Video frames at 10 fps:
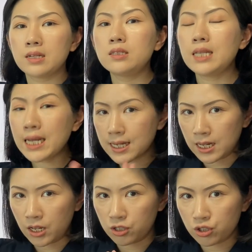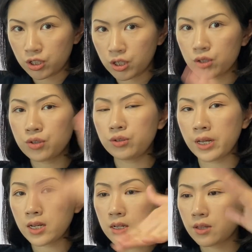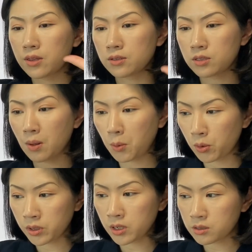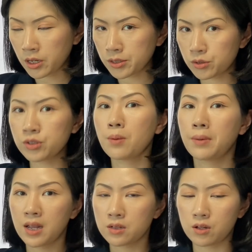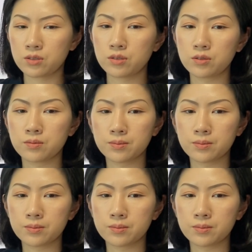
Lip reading: linkage to link the subordinate clause to the main clause.